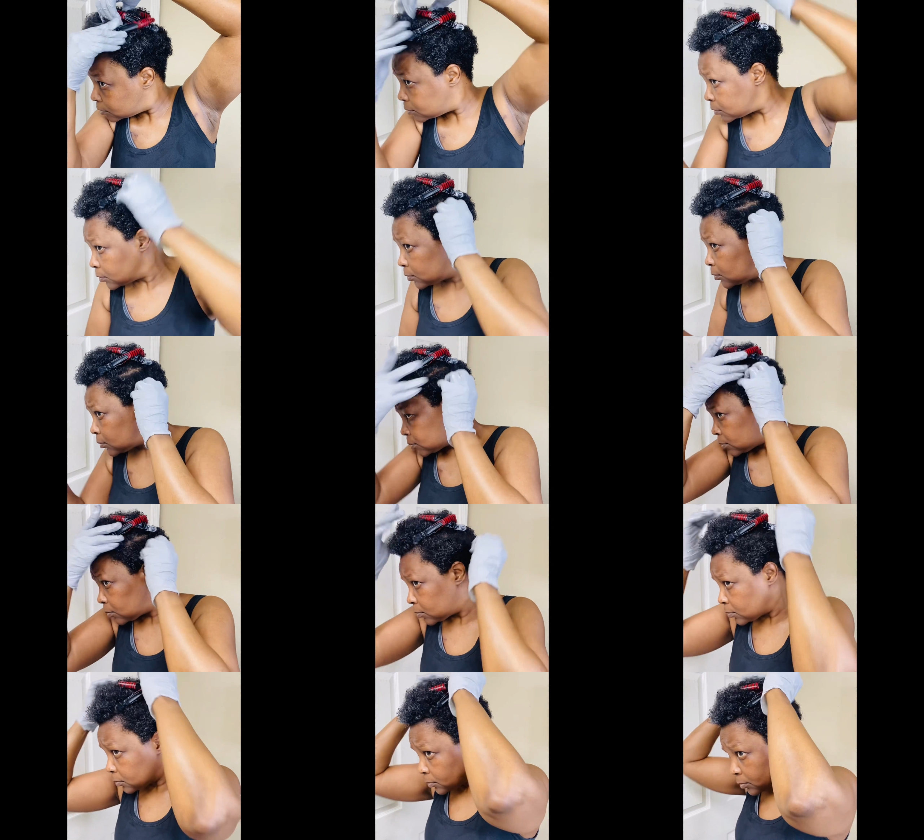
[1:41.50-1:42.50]
is the best
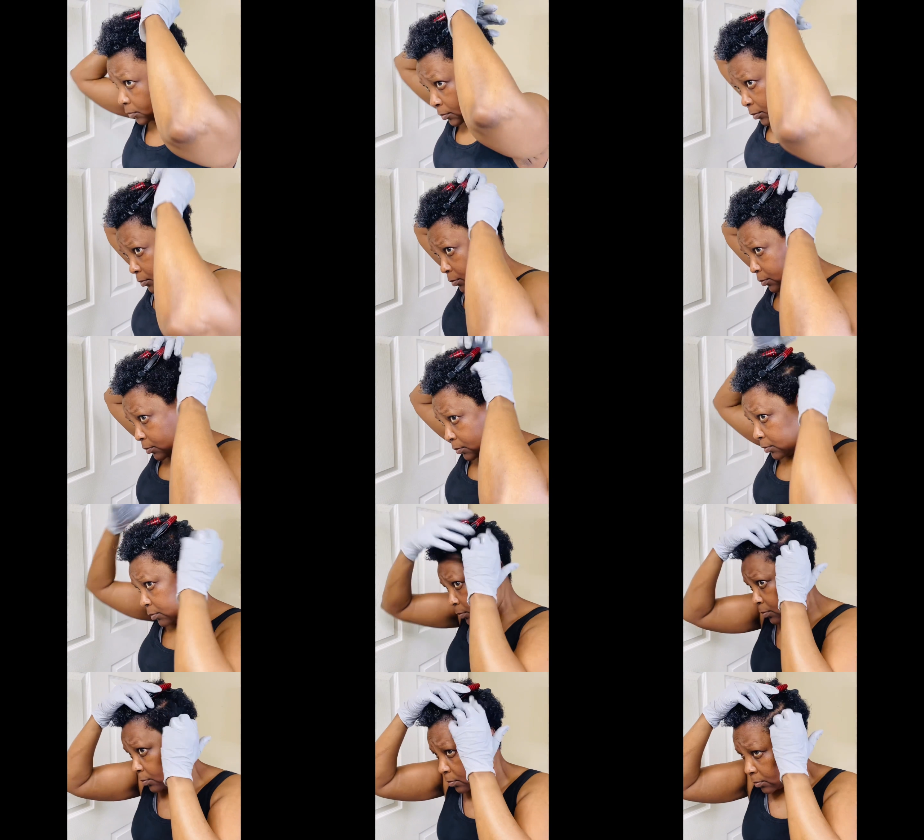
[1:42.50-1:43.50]
way to go.
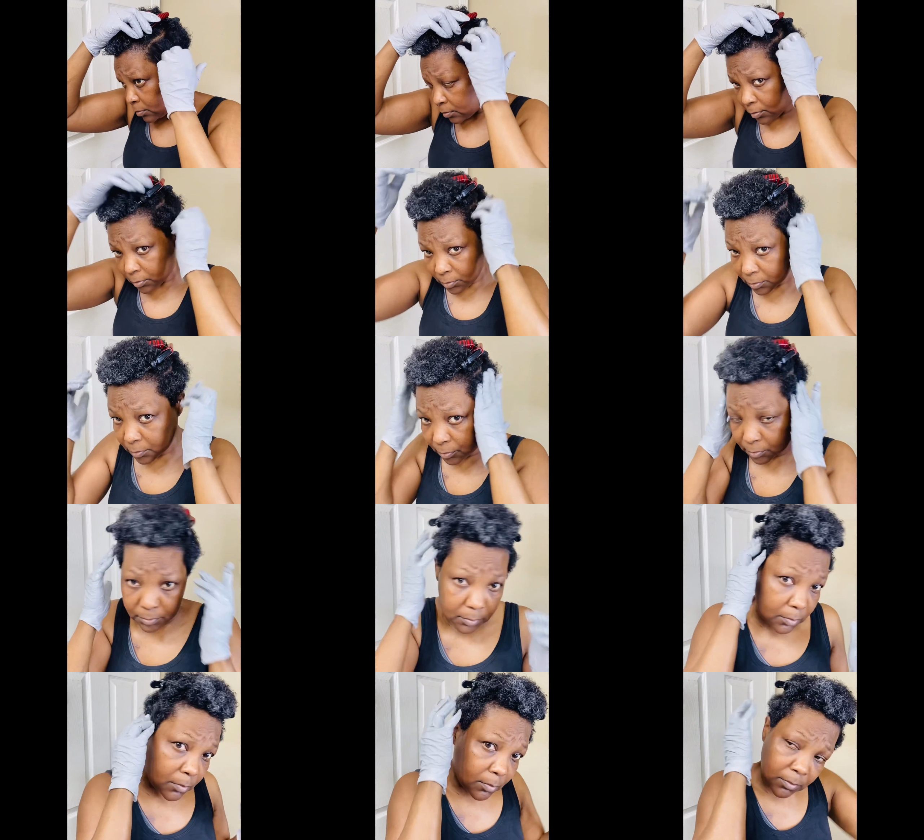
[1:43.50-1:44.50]
So
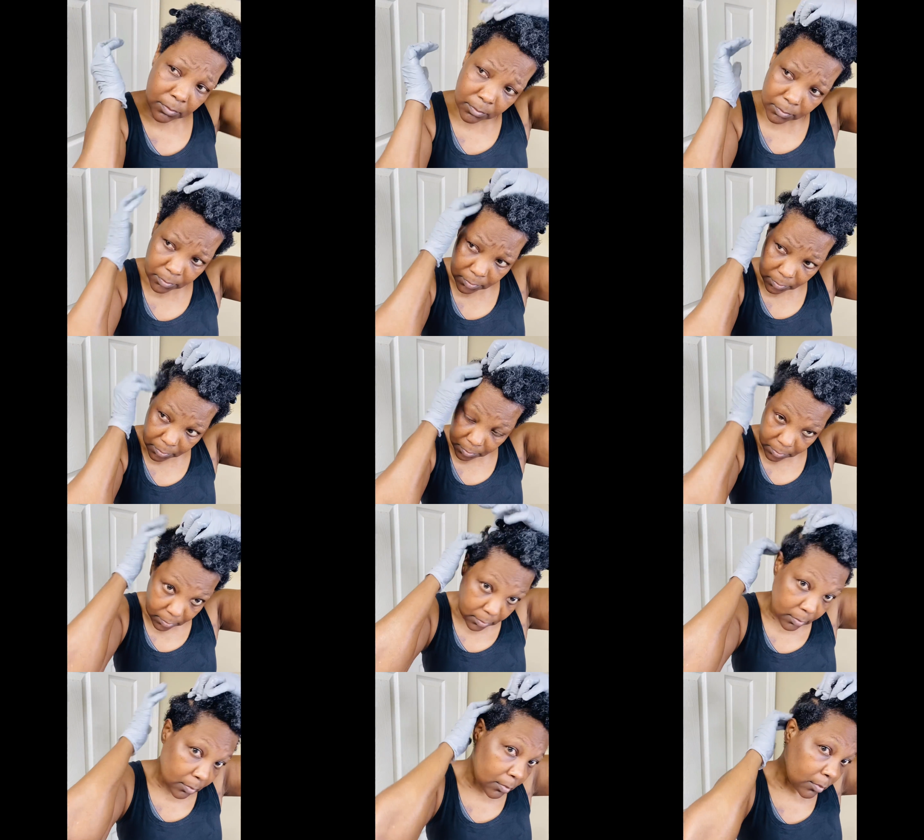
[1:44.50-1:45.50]
yeah, I like to
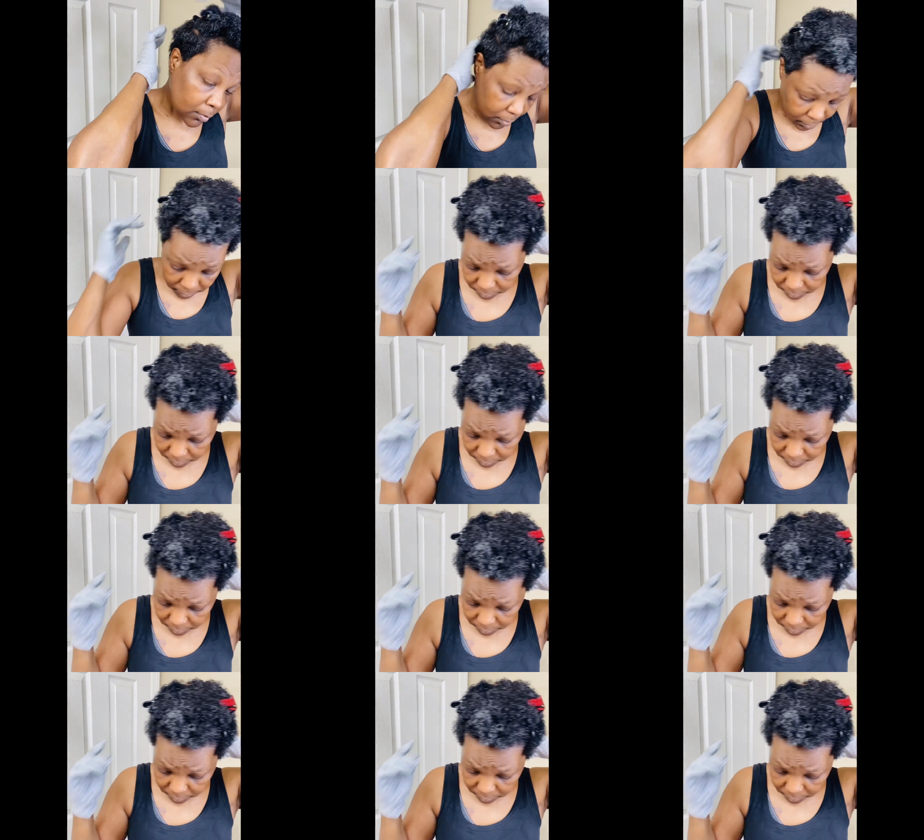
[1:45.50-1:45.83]
section it off. So